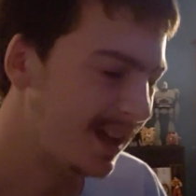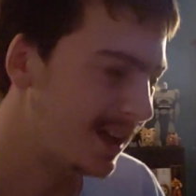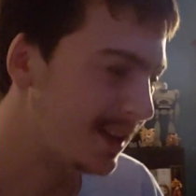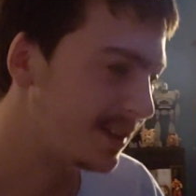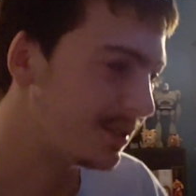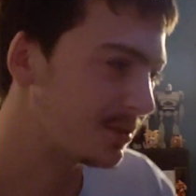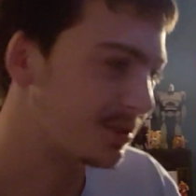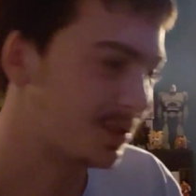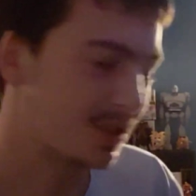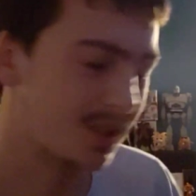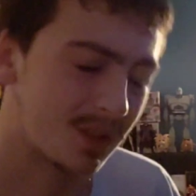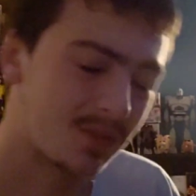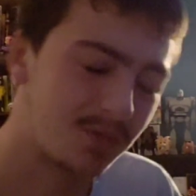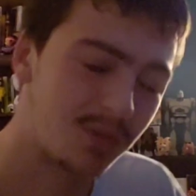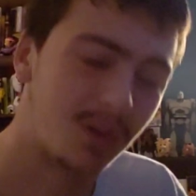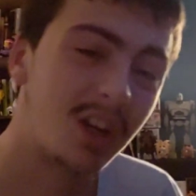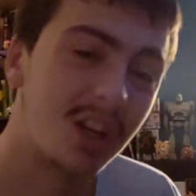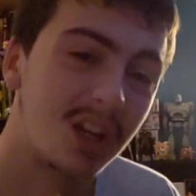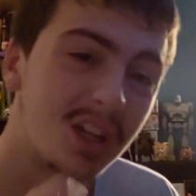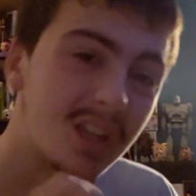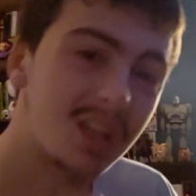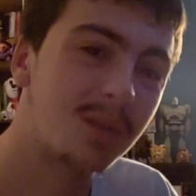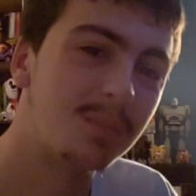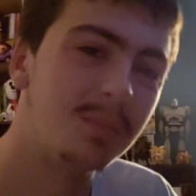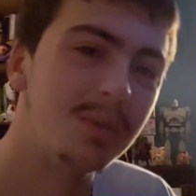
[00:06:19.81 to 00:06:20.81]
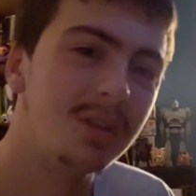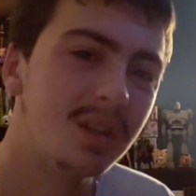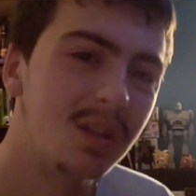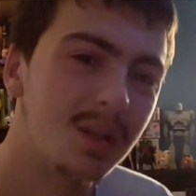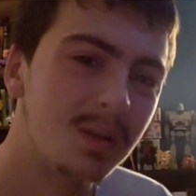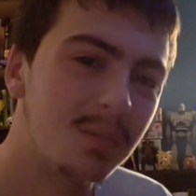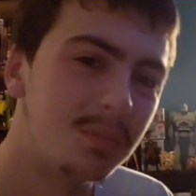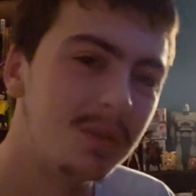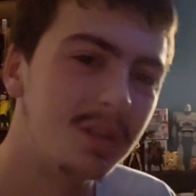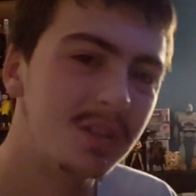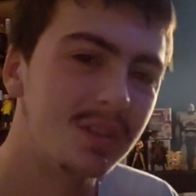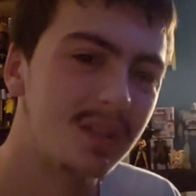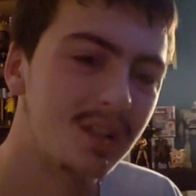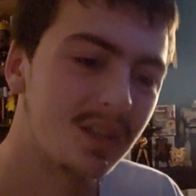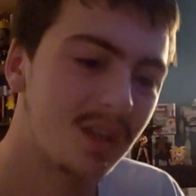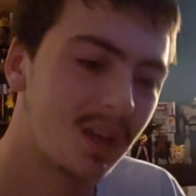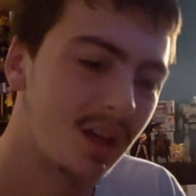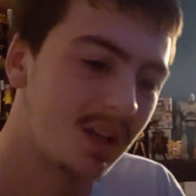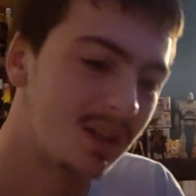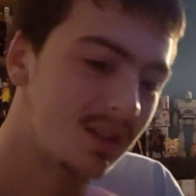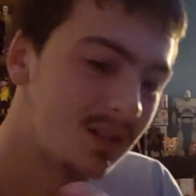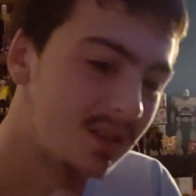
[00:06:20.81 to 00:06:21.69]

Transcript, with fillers: And there's this very comedic music.